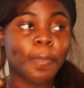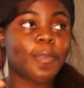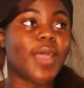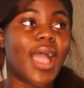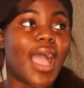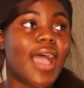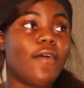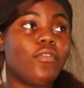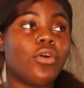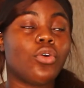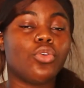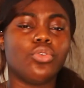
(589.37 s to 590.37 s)
that I've
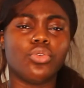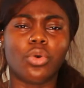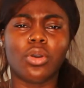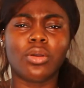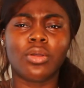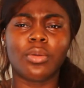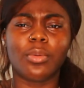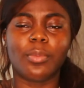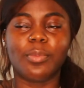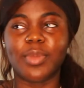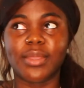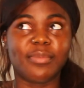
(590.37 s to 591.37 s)
not
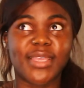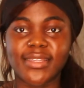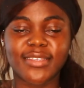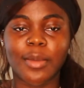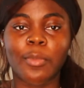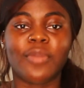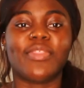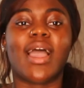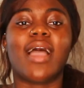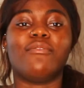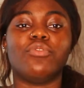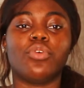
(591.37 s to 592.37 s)
been mean to someone, that
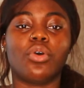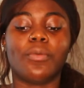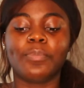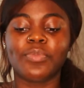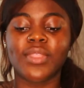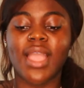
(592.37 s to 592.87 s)
I've not